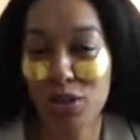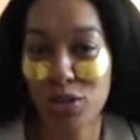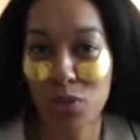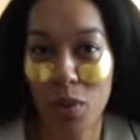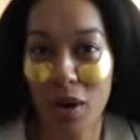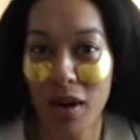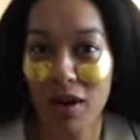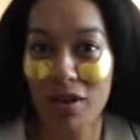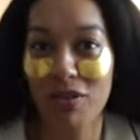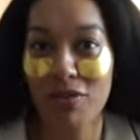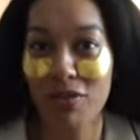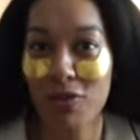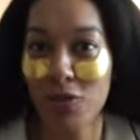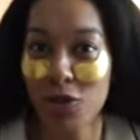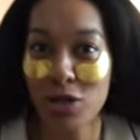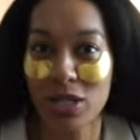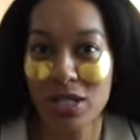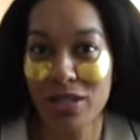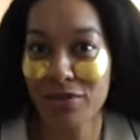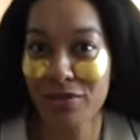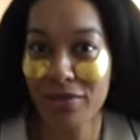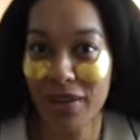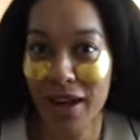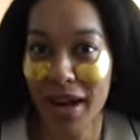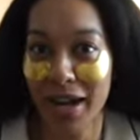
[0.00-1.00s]

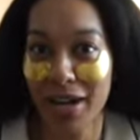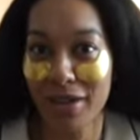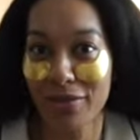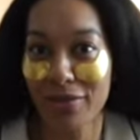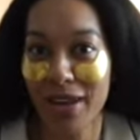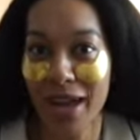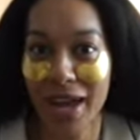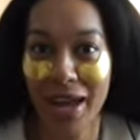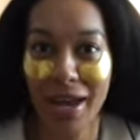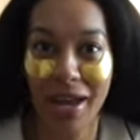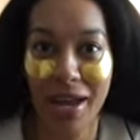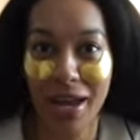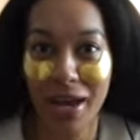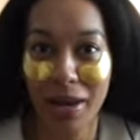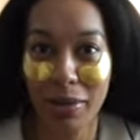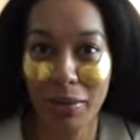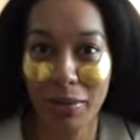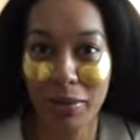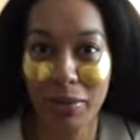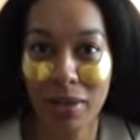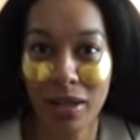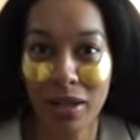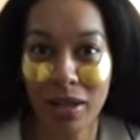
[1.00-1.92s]
12:45 a.m.